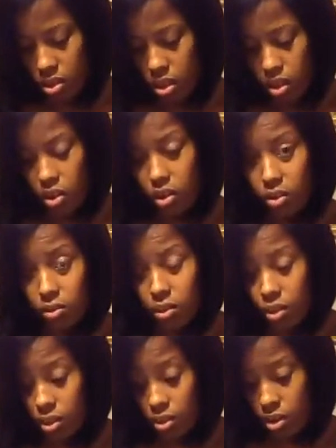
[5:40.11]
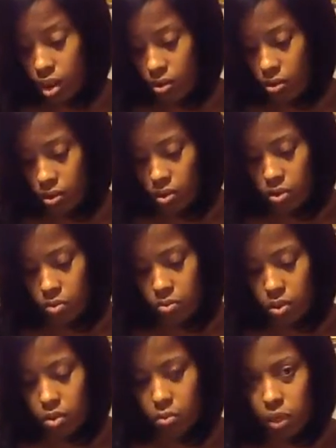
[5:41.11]
and also
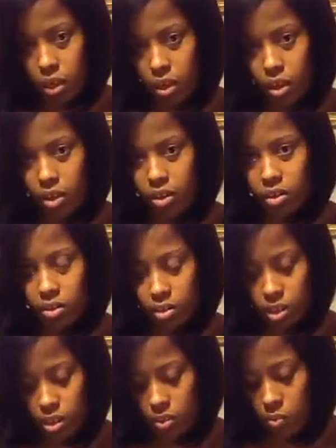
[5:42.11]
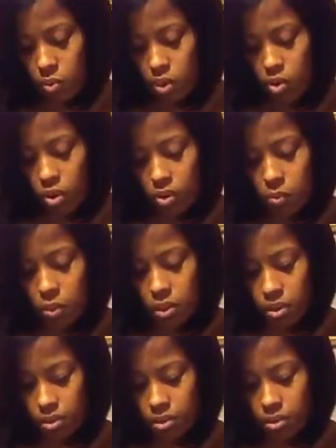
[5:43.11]
making eye contact when you are
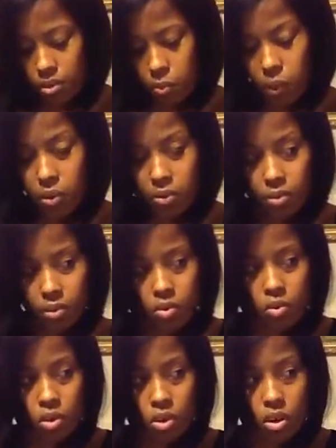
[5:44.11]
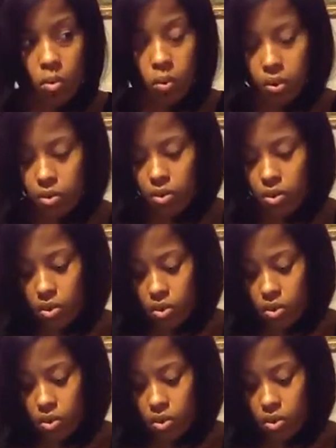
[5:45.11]
speaking to a person or a coworker.